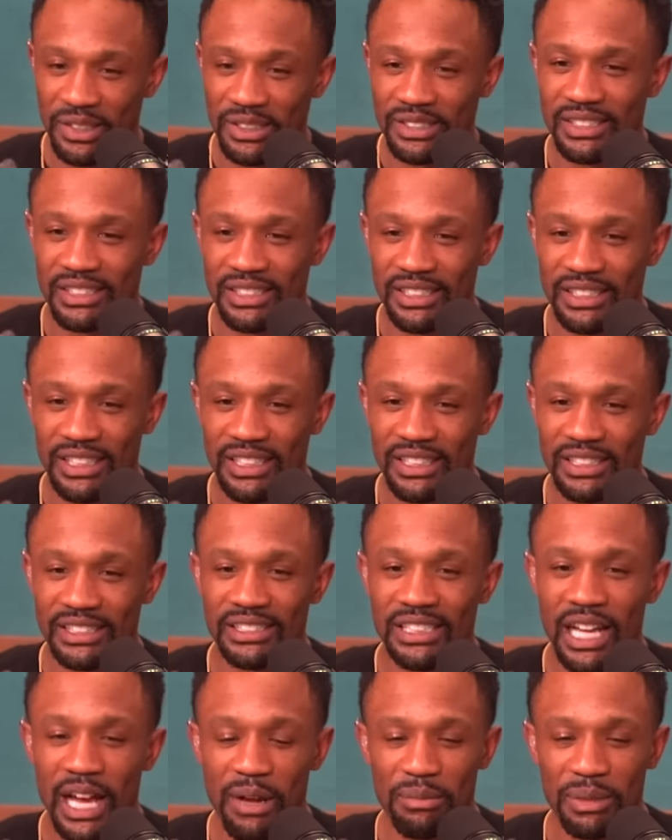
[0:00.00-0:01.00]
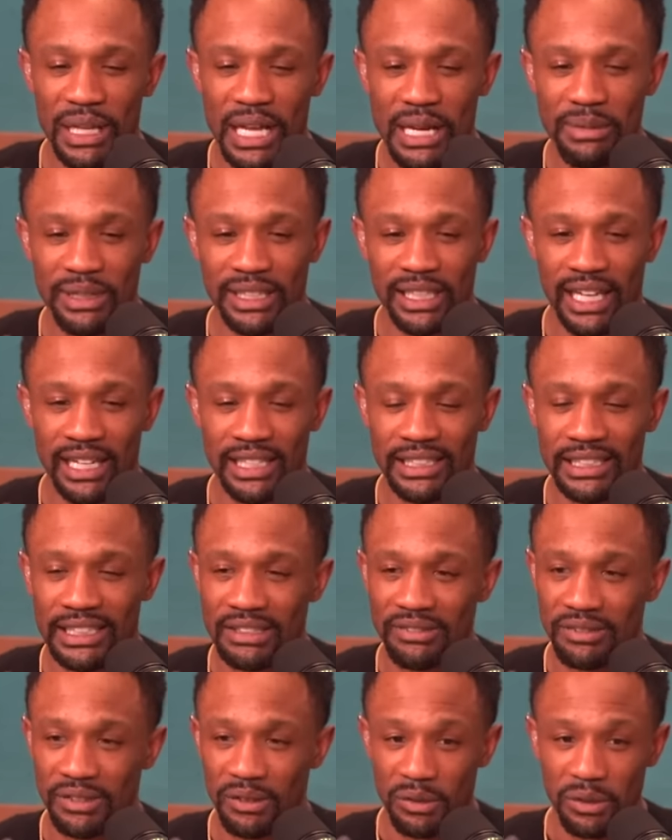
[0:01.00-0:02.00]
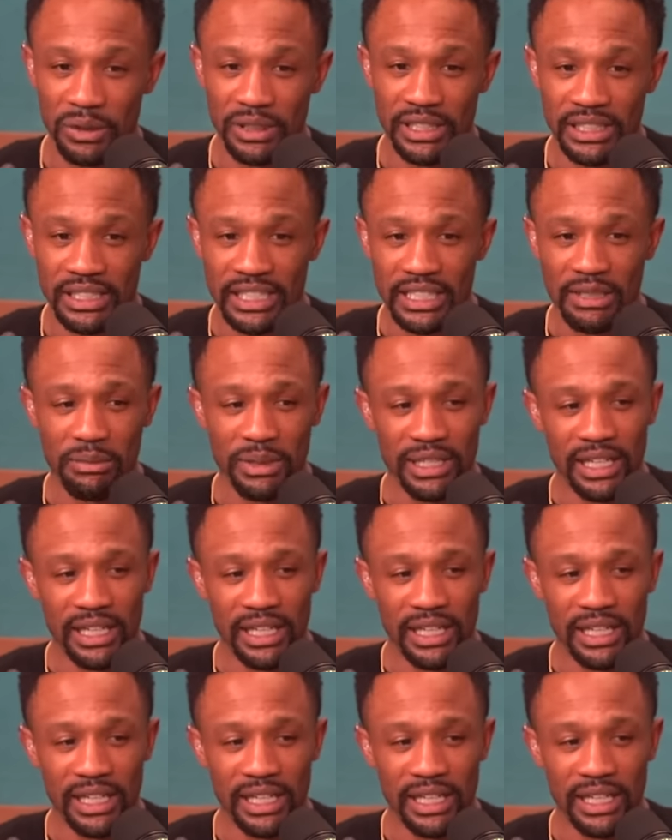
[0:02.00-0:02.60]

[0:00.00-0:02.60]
well, then stop blaming KD for ruining the